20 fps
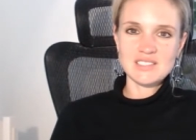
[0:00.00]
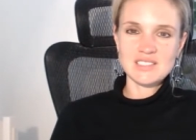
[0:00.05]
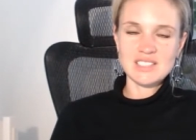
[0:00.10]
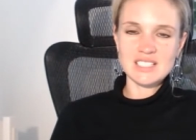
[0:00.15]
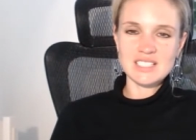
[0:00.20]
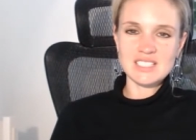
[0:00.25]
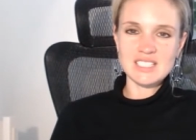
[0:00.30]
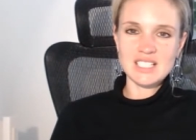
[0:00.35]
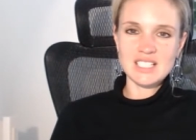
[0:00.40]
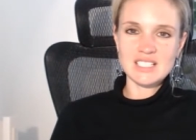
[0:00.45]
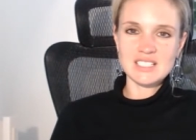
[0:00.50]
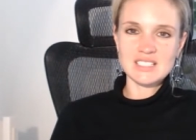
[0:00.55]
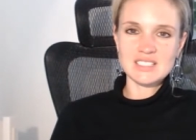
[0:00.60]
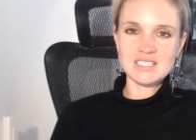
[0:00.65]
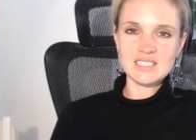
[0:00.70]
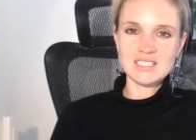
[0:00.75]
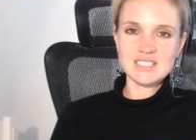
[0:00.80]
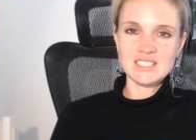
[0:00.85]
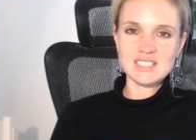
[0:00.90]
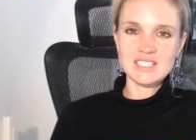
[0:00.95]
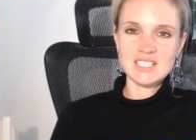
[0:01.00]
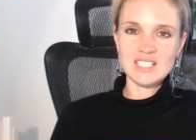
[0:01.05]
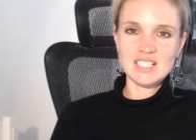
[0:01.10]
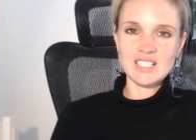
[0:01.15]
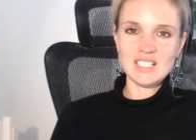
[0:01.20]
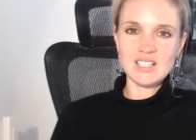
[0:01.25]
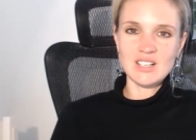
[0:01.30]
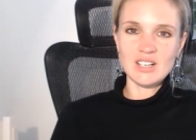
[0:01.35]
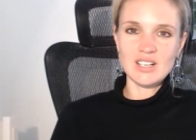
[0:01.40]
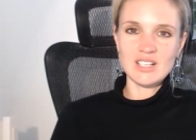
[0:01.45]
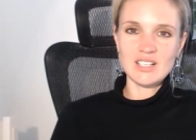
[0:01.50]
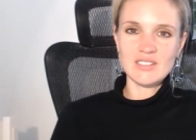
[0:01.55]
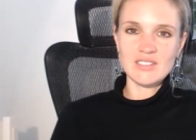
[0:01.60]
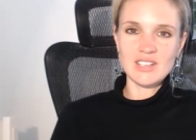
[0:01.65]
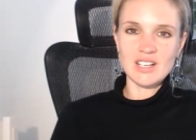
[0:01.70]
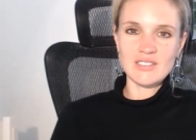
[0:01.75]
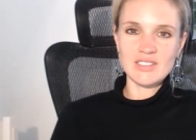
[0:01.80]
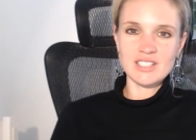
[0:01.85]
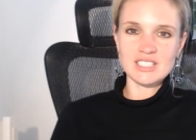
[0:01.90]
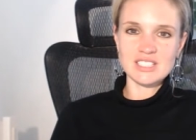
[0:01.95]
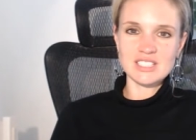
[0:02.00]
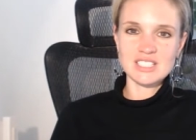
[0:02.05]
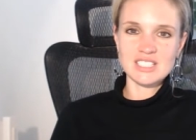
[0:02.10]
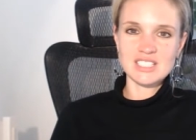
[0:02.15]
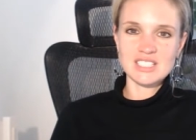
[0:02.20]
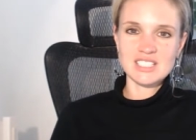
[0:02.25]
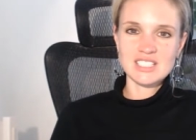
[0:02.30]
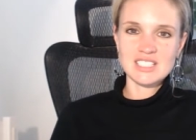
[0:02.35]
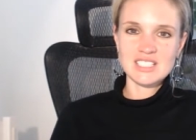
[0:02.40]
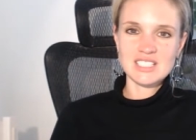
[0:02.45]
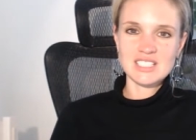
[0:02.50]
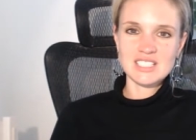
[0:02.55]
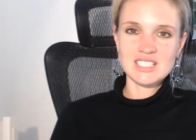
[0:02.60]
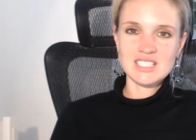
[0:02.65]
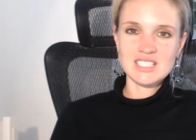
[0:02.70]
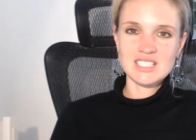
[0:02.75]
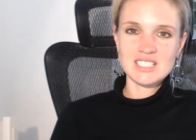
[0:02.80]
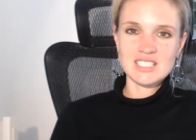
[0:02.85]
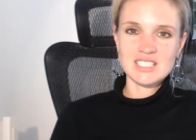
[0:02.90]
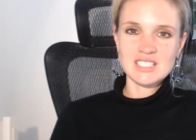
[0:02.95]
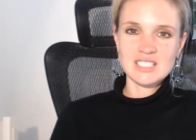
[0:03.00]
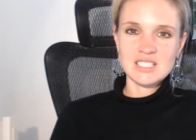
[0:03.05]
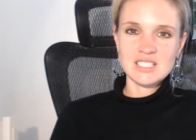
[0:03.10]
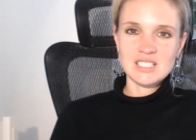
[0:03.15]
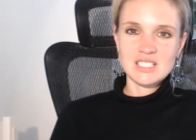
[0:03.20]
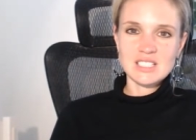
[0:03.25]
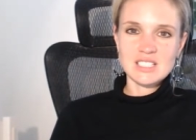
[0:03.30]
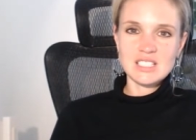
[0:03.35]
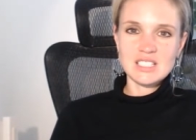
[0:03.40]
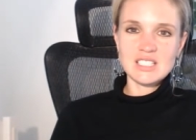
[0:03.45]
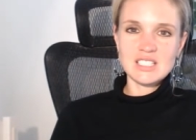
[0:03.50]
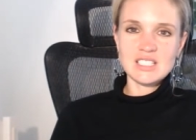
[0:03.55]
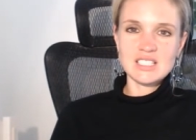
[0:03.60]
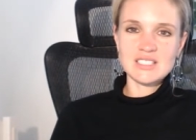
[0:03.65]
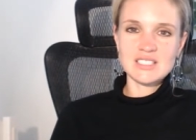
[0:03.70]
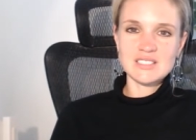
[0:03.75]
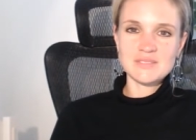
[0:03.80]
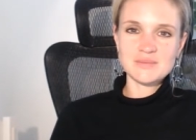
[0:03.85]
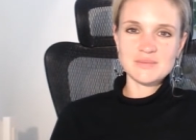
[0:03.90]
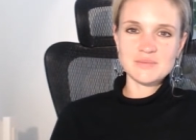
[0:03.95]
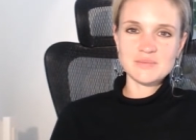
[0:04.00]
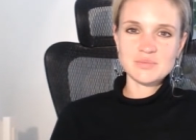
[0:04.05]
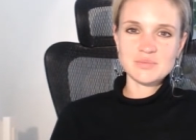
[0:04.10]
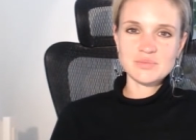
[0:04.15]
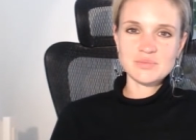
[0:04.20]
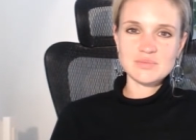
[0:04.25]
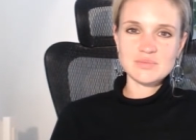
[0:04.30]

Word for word: It really takes a lot of courage. I'm